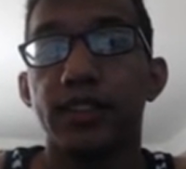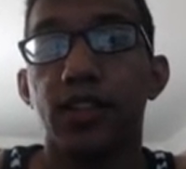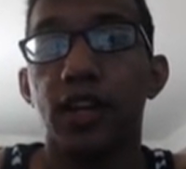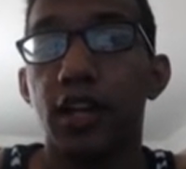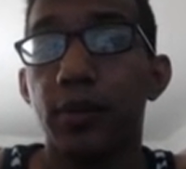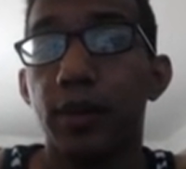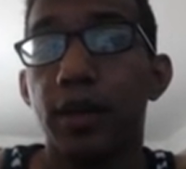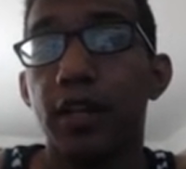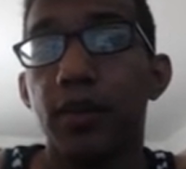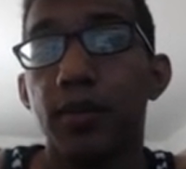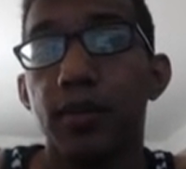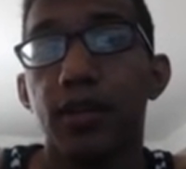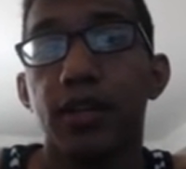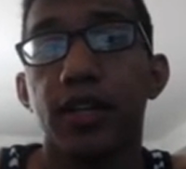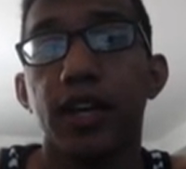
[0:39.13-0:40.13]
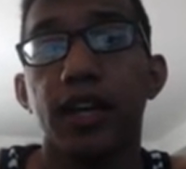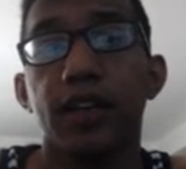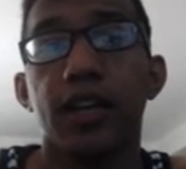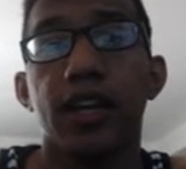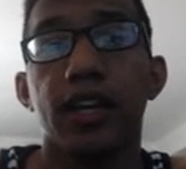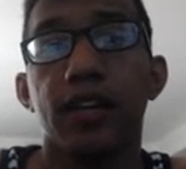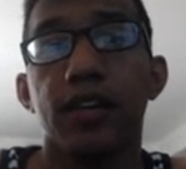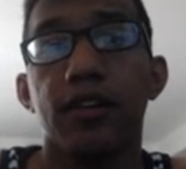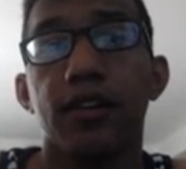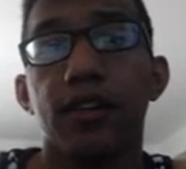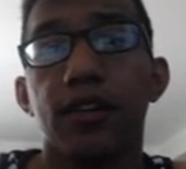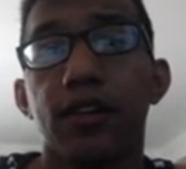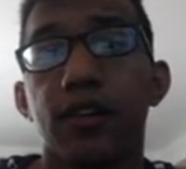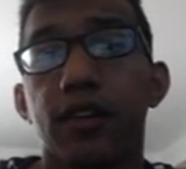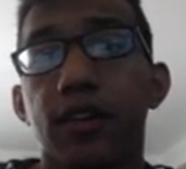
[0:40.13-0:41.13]
automatic ability at the end of the
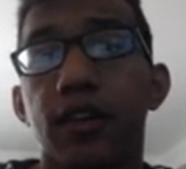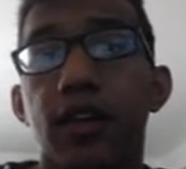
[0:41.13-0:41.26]
turn